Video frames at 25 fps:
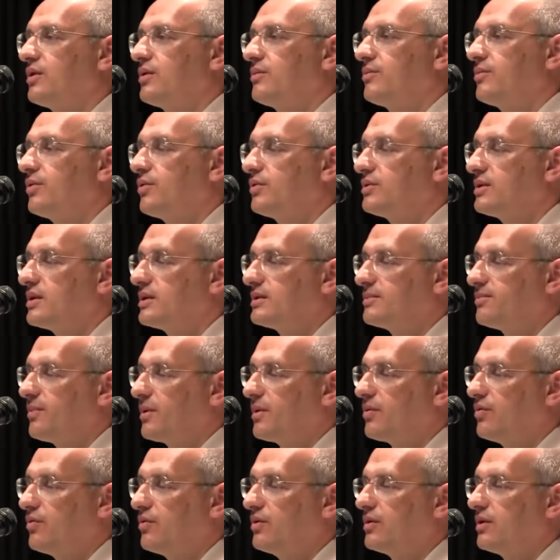not being too
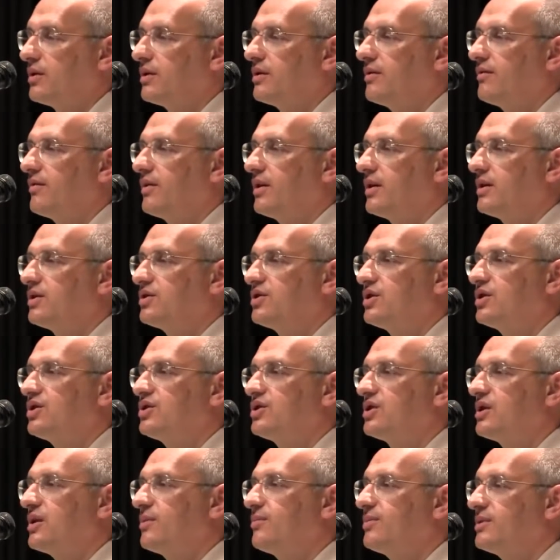pushy,
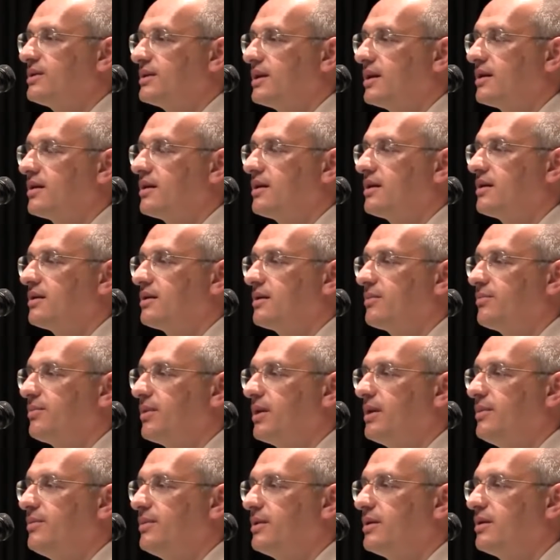just
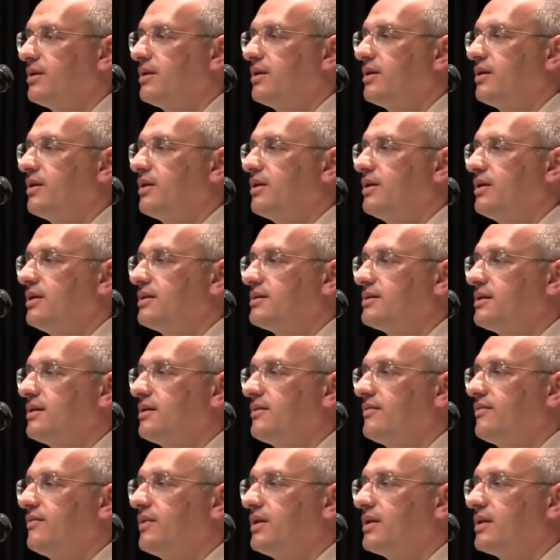speaking
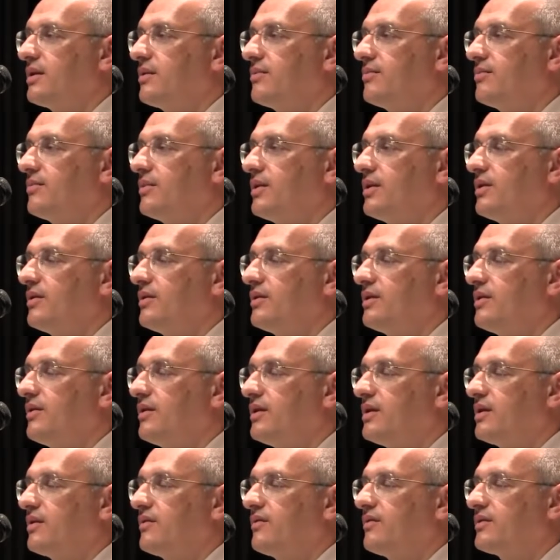calmly, and a woman will
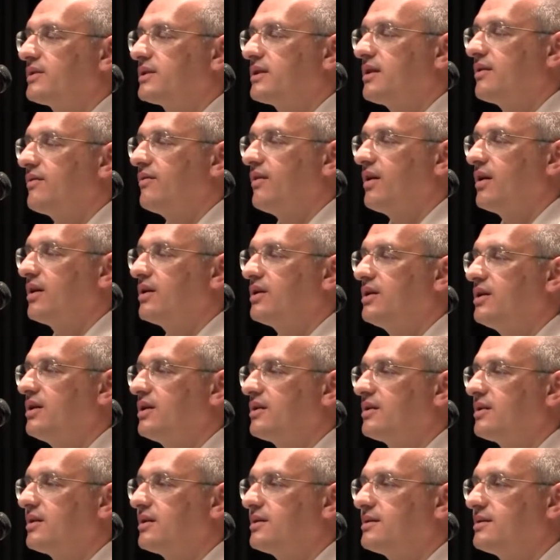surely
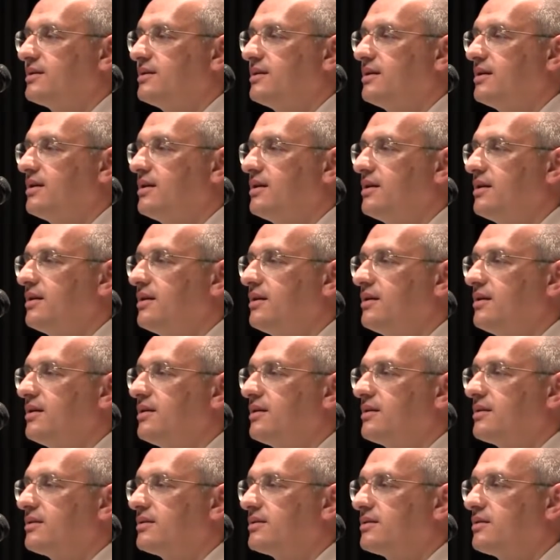accept it
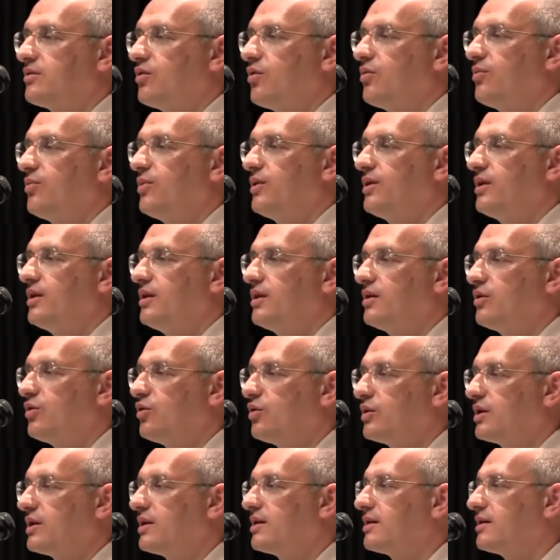if there is no
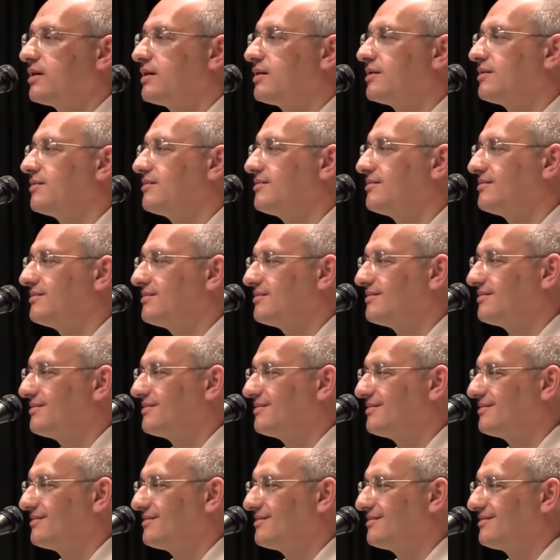
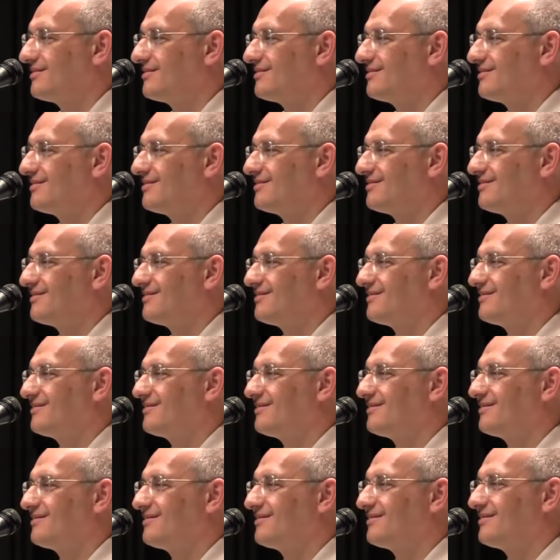violence, logic,
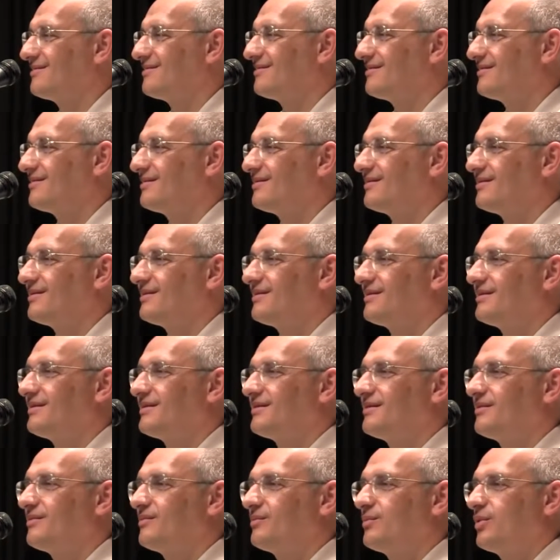and
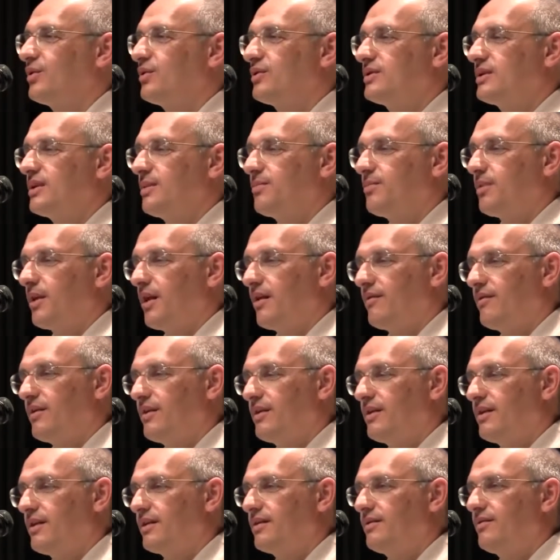evilness in these
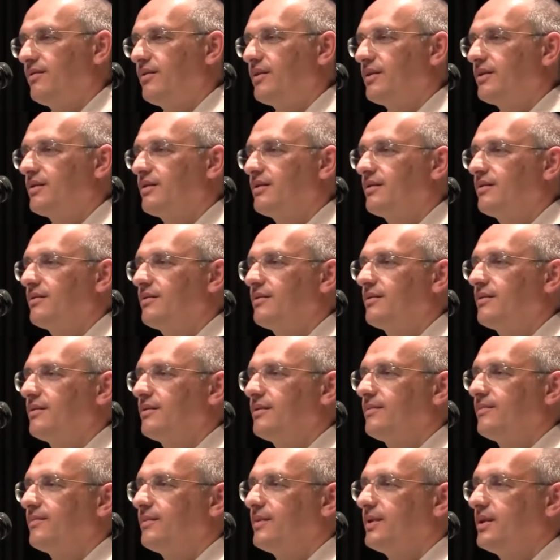words,
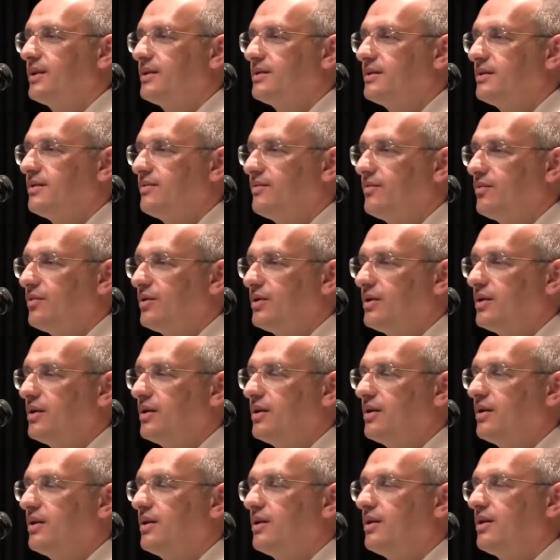just the right
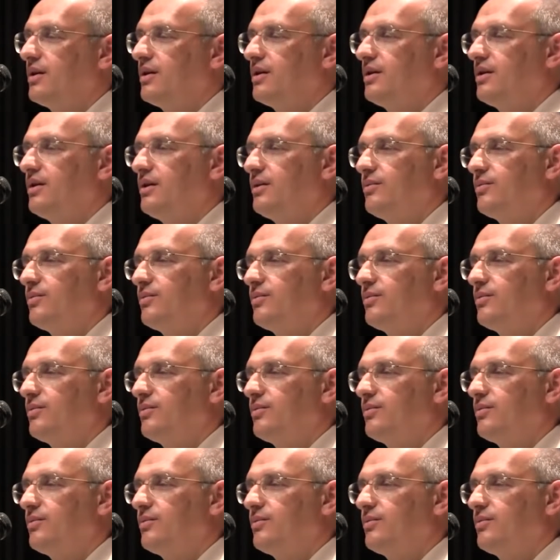words.